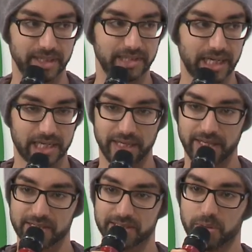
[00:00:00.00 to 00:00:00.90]
Yeah. And
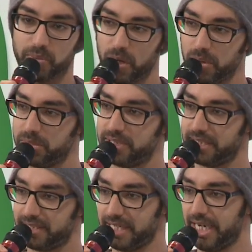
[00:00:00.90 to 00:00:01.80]
that's the problem is
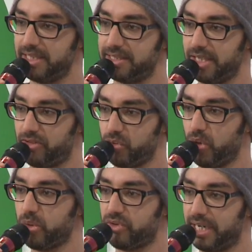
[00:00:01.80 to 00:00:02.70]
science, as you
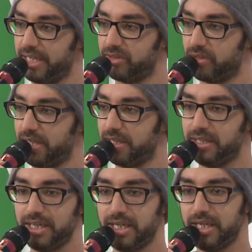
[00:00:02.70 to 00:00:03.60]
know science, right?
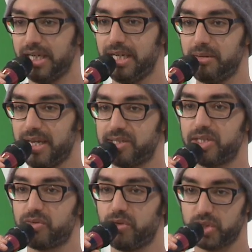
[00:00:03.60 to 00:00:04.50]
It
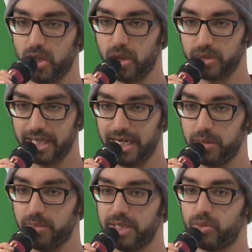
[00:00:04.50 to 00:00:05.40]
exists for so long
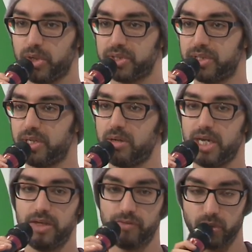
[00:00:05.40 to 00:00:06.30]
time, and it was
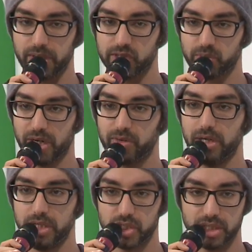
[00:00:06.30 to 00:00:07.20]
influenced by
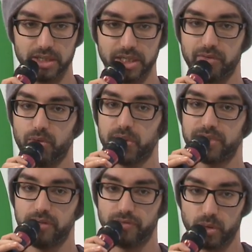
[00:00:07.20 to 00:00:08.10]
religion, and it was
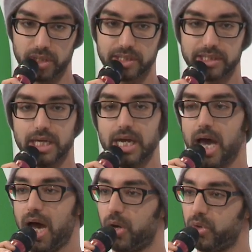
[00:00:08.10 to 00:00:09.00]
influenced
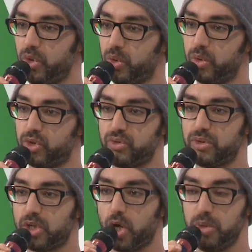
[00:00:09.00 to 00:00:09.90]
how you
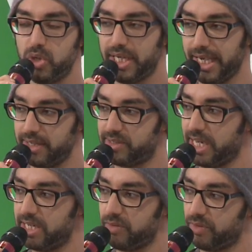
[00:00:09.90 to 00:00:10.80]
communicate
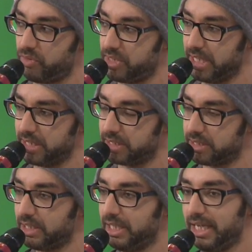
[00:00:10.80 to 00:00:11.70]
scientific
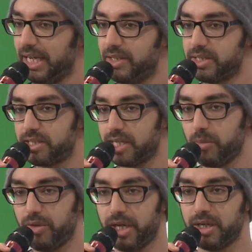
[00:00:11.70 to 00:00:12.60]
results. And this is
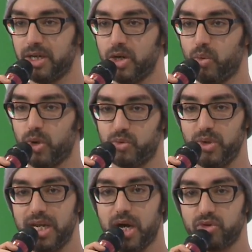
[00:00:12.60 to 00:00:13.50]
something what we
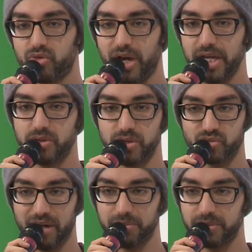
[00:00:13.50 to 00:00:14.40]
now try to
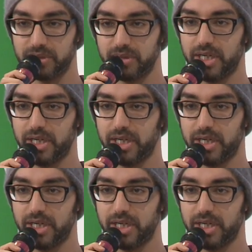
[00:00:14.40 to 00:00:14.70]
disrupt.